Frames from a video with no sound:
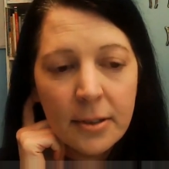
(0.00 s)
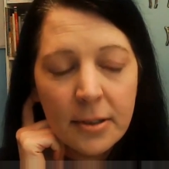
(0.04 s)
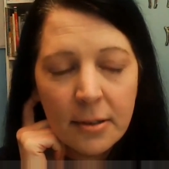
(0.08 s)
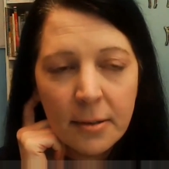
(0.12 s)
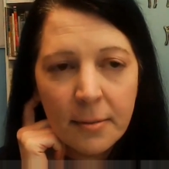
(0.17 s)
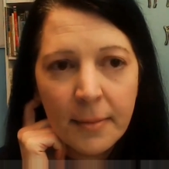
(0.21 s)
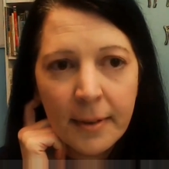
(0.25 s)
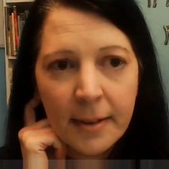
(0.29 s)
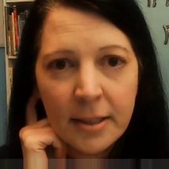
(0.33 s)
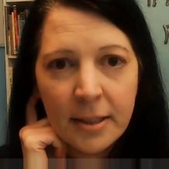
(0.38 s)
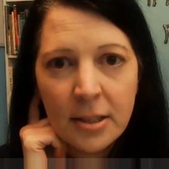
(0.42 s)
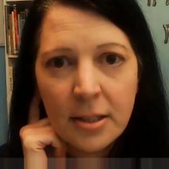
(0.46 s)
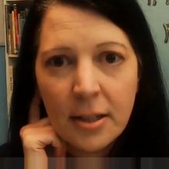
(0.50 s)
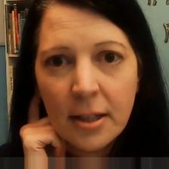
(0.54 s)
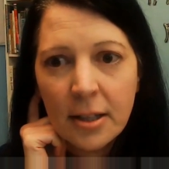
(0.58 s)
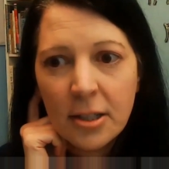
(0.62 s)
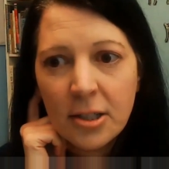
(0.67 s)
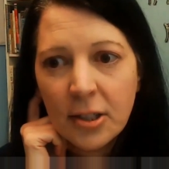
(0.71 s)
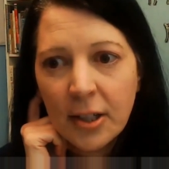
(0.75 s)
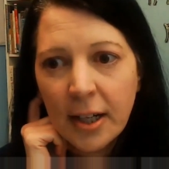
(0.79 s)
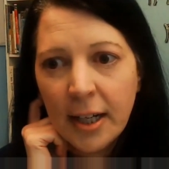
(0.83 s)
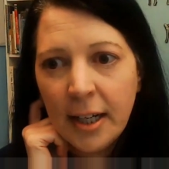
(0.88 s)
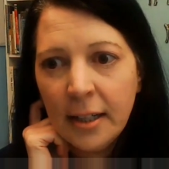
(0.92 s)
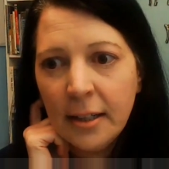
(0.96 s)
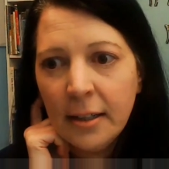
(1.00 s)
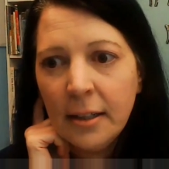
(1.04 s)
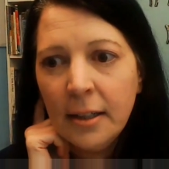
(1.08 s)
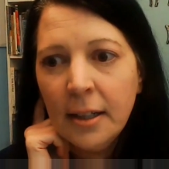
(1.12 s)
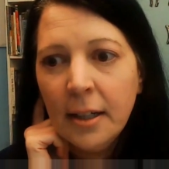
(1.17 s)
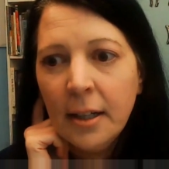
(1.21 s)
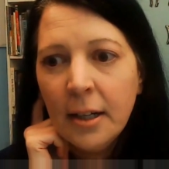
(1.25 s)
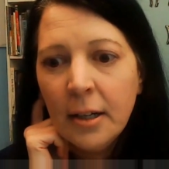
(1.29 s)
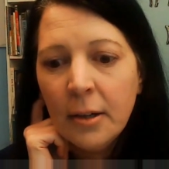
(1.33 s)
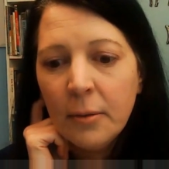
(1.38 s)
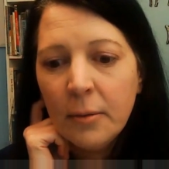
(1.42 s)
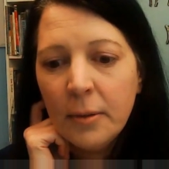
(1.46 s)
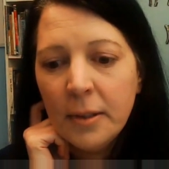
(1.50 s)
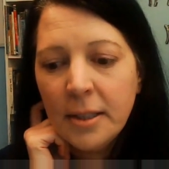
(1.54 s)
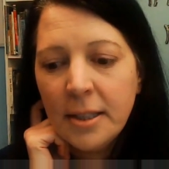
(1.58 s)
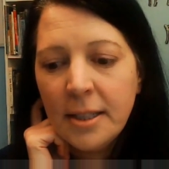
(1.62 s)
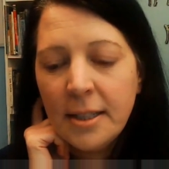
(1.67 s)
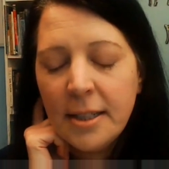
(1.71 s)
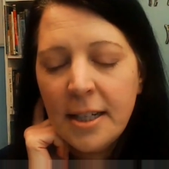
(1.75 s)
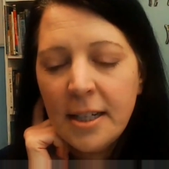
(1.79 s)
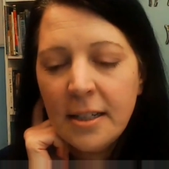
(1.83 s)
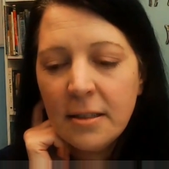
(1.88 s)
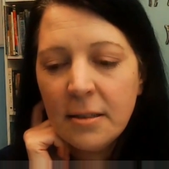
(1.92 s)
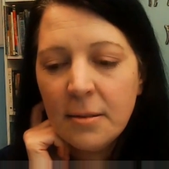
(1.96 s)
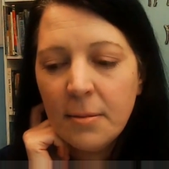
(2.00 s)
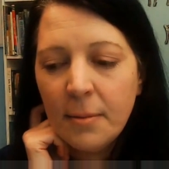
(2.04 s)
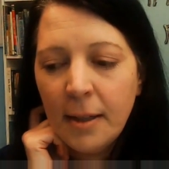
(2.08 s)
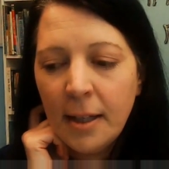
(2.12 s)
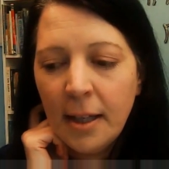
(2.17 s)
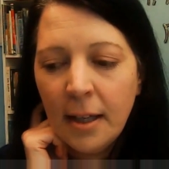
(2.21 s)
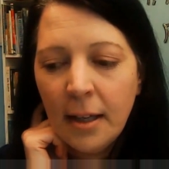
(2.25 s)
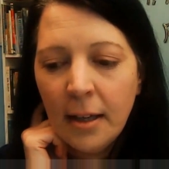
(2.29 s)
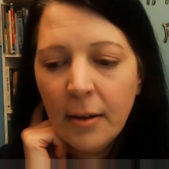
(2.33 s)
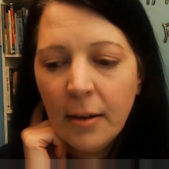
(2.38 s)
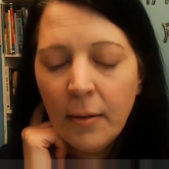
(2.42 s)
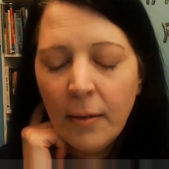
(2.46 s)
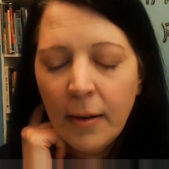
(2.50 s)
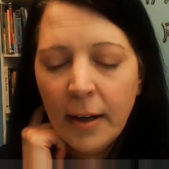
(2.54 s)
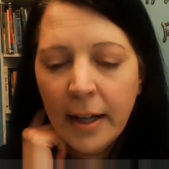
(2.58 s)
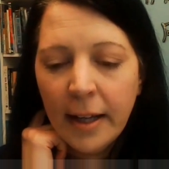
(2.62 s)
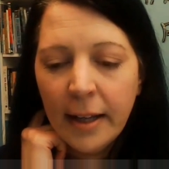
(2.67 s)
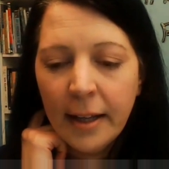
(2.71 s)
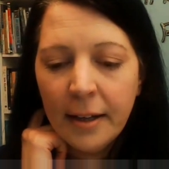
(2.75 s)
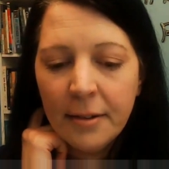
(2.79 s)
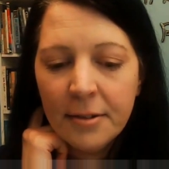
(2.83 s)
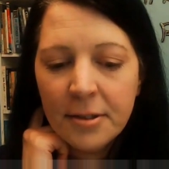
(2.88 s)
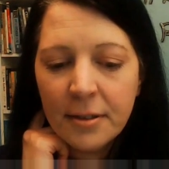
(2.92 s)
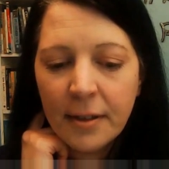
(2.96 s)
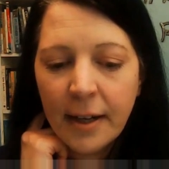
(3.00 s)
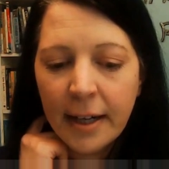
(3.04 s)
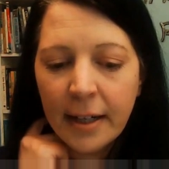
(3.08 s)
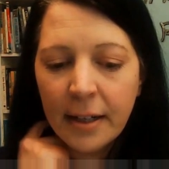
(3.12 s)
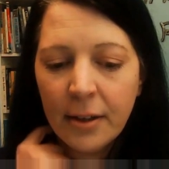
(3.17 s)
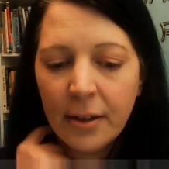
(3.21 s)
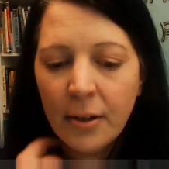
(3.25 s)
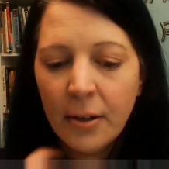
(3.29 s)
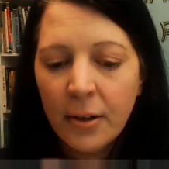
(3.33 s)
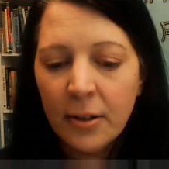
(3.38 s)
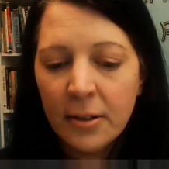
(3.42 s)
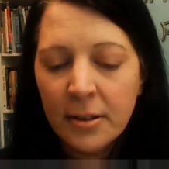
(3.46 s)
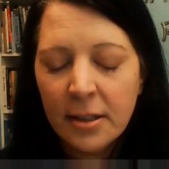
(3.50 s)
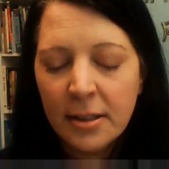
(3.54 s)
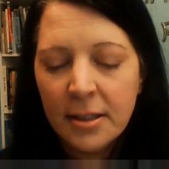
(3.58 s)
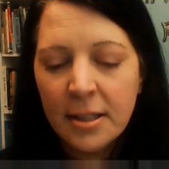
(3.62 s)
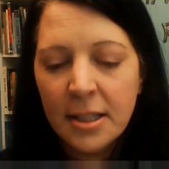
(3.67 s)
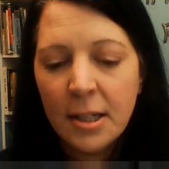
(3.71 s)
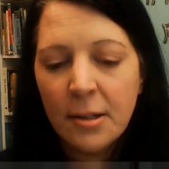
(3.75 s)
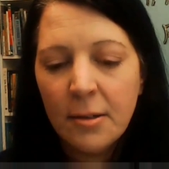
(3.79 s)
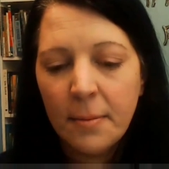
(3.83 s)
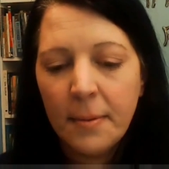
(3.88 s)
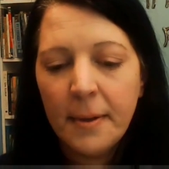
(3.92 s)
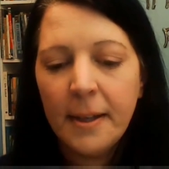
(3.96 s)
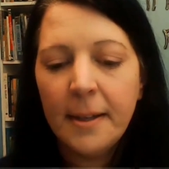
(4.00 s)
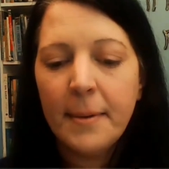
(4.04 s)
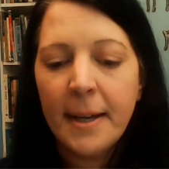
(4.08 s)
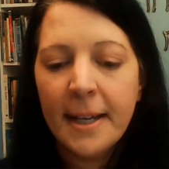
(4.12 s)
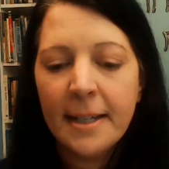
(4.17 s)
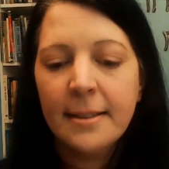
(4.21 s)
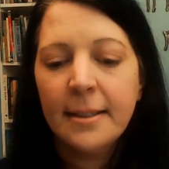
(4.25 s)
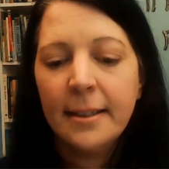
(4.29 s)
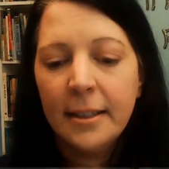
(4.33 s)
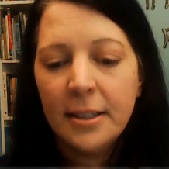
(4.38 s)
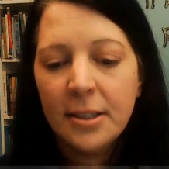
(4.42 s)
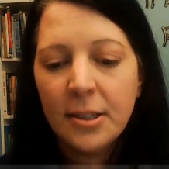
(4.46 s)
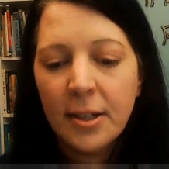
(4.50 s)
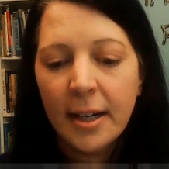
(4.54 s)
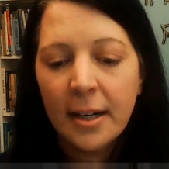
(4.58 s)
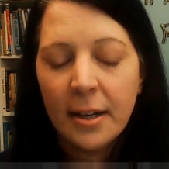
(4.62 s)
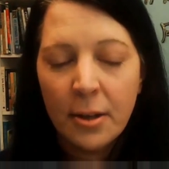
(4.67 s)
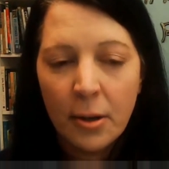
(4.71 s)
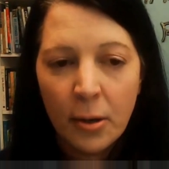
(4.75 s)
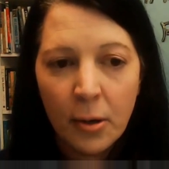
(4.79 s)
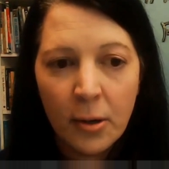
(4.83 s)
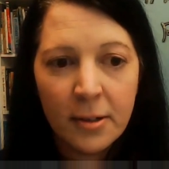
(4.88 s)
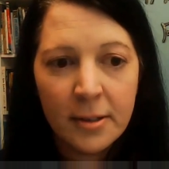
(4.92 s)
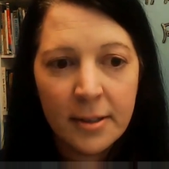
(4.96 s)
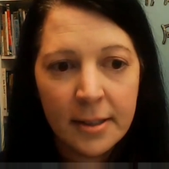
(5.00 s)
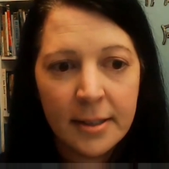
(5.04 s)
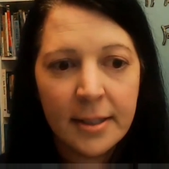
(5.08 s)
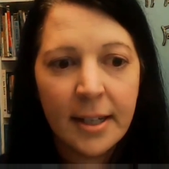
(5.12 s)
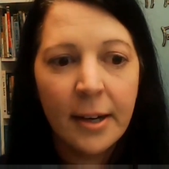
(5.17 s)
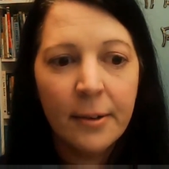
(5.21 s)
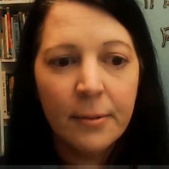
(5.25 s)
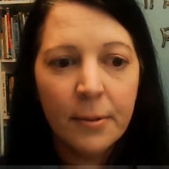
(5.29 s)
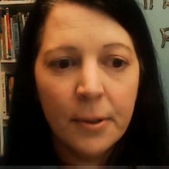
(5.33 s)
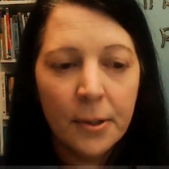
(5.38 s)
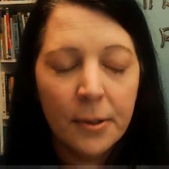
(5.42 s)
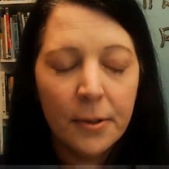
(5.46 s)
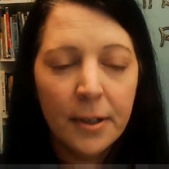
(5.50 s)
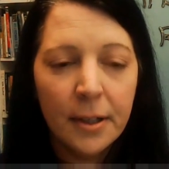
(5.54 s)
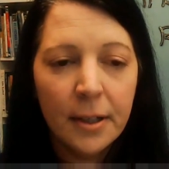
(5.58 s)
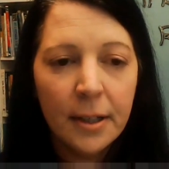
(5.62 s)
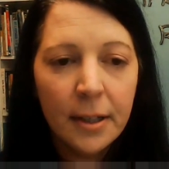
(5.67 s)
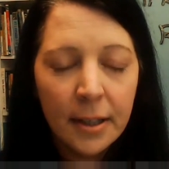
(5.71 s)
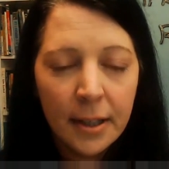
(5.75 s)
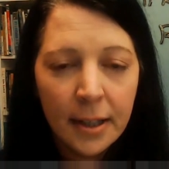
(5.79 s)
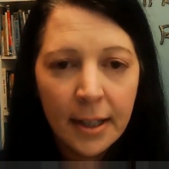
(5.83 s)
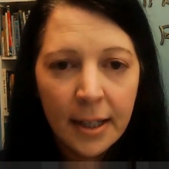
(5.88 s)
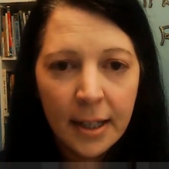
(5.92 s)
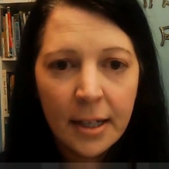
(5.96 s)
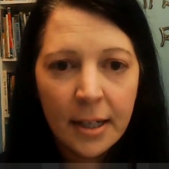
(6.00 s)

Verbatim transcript: So my the trainer would teach me while I was riding the horse, and she would be basically training the horse as I rode